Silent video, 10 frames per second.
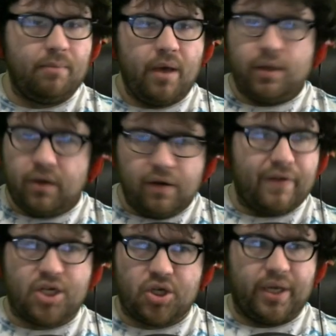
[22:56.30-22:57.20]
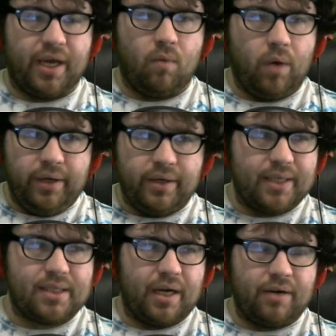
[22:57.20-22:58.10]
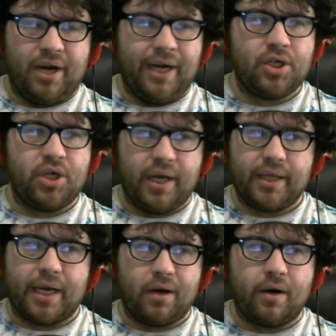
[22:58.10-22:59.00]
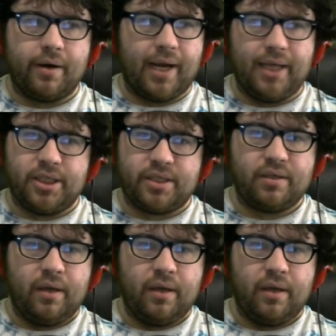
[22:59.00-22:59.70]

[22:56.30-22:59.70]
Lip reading: you'll eventually get one. It's not actually not that hard. I just